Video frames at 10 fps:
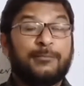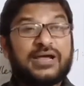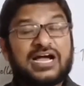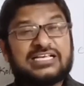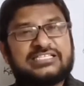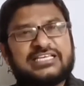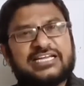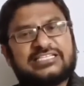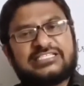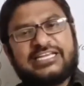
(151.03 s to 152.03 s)
because there
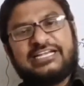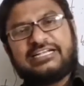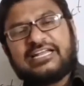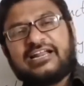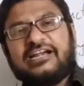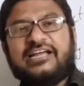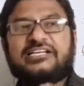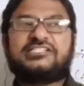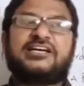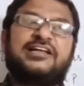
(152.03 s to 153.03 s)
is
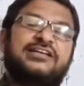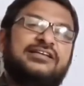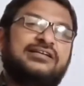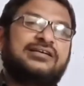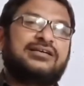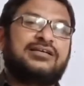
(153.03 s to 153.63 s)
interrelation